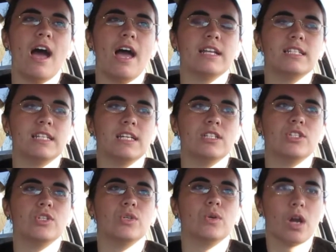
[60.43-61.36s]
I did
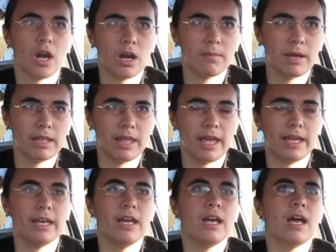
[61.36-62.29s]
to hurt my
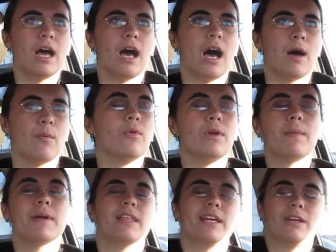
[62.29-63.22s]
leg, um, or
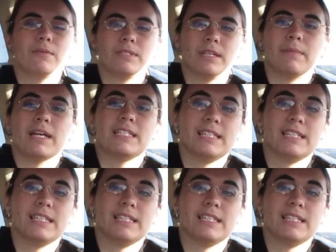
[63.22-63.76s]
not my leg, it was like my